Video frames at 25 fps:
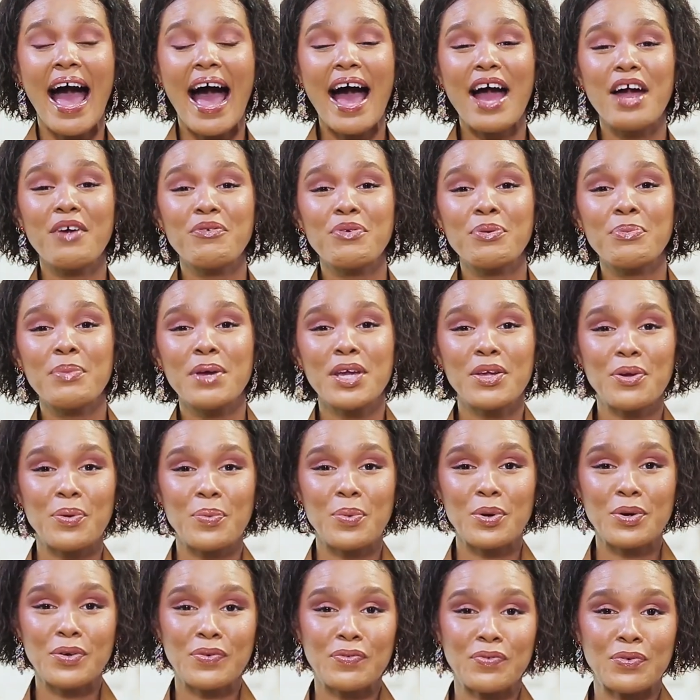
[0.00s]
I remain your
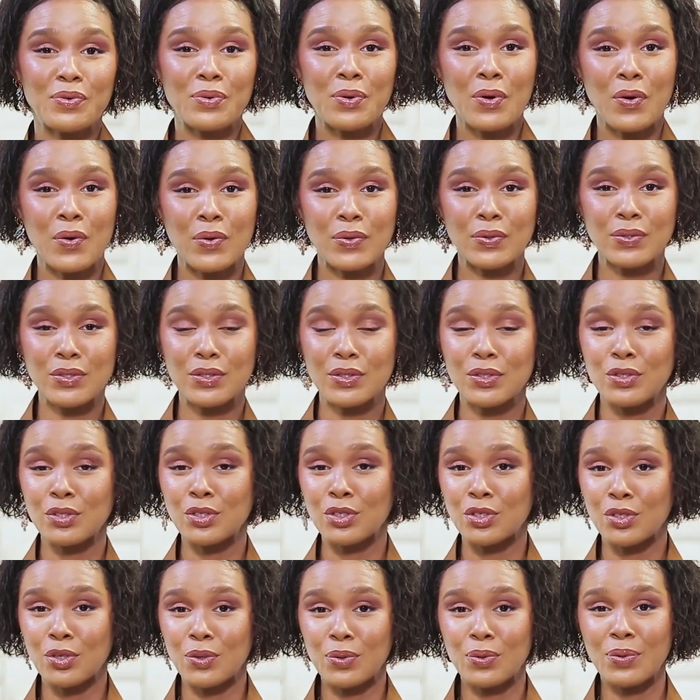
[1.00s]
wonderful host,
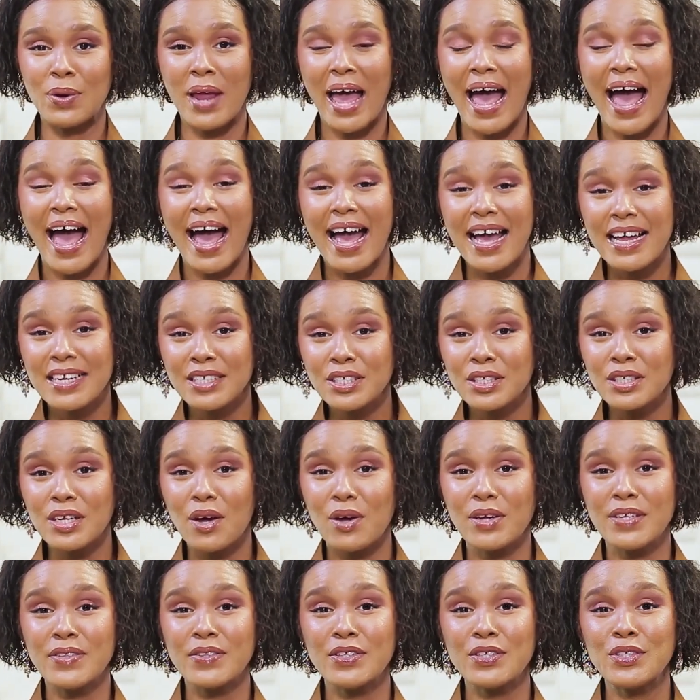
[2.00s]
Joan, and
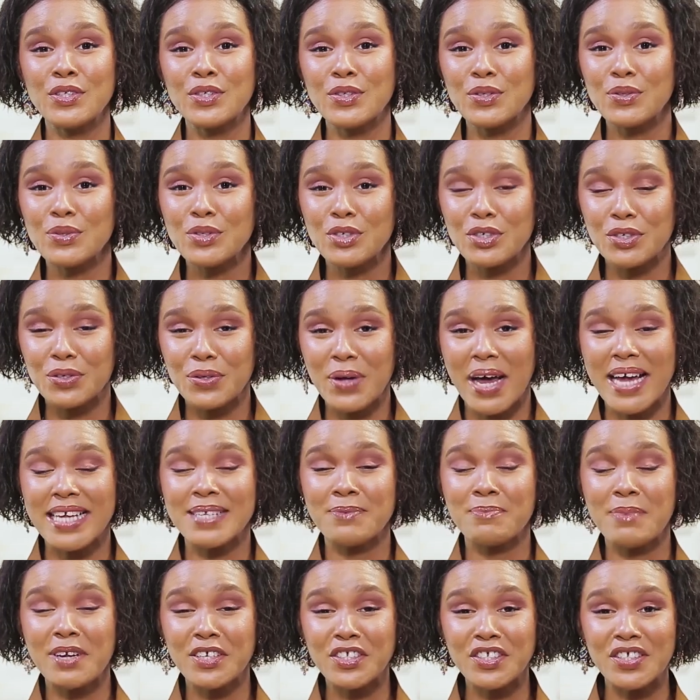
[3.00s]
in the studio,
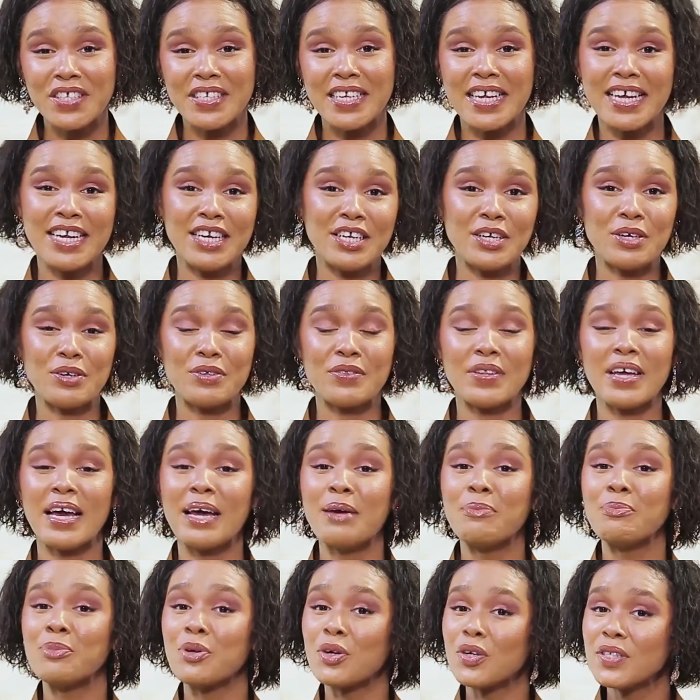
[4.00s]
I mentioned earlier on
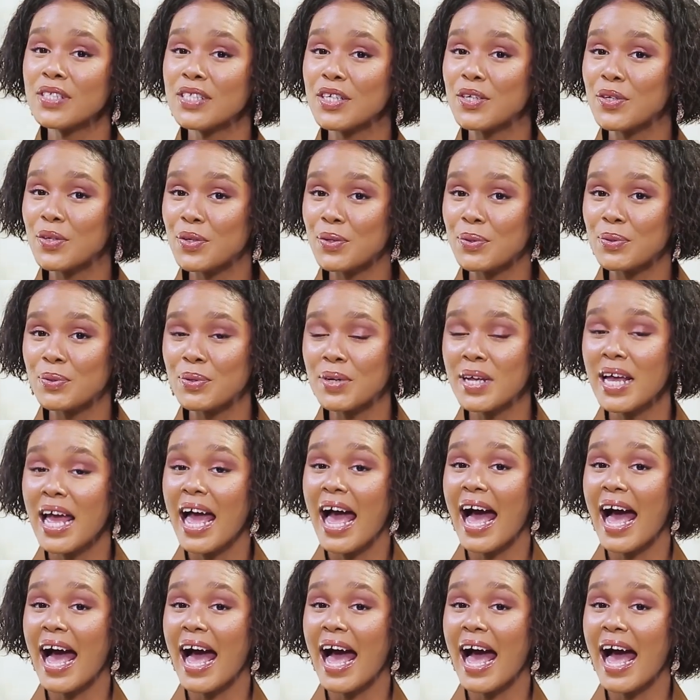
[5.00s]
that I'm not alone.